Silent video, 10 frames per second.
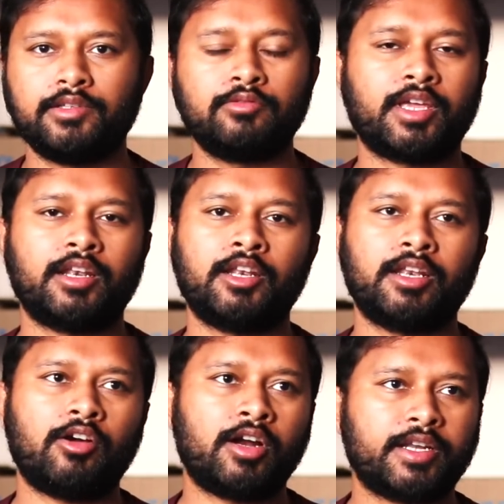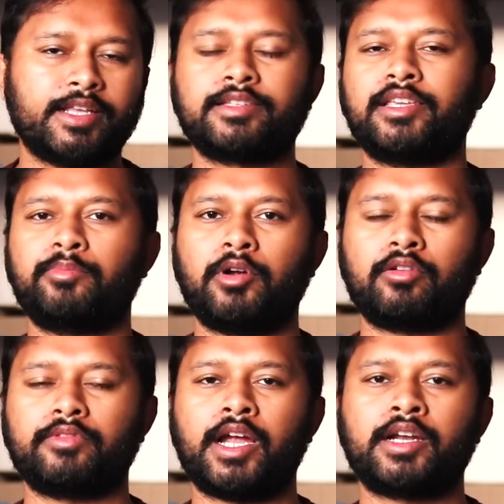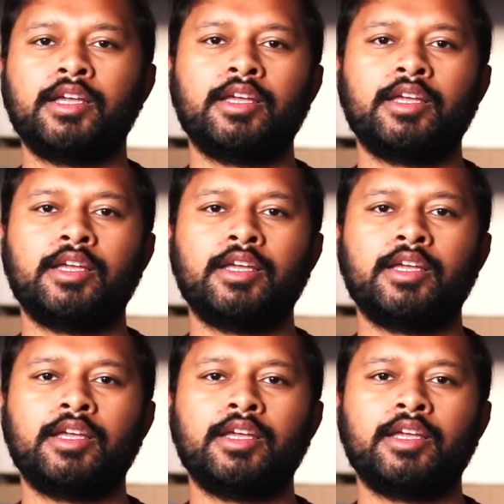You cannot escape out of that.